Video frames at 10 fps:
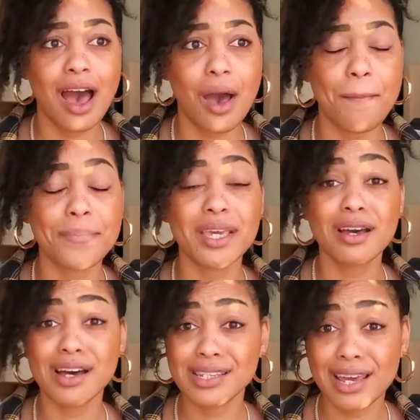Um,
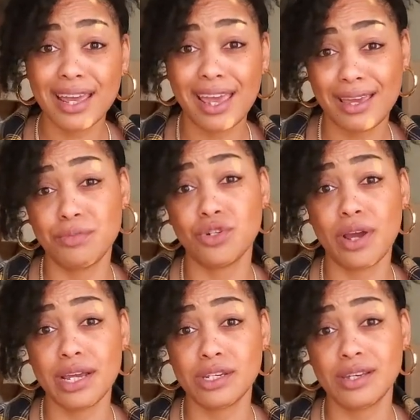because I am
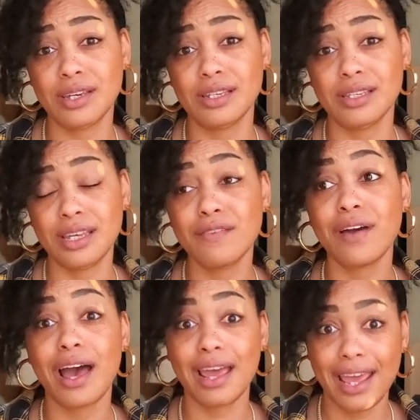trying to conceive,
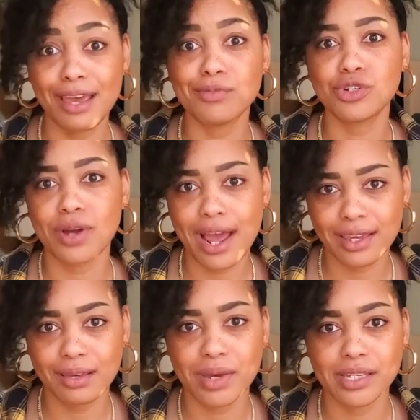I am
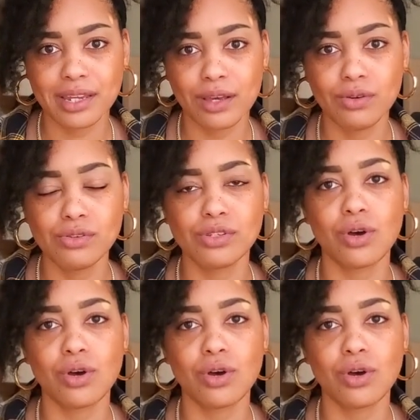tracking my cycles.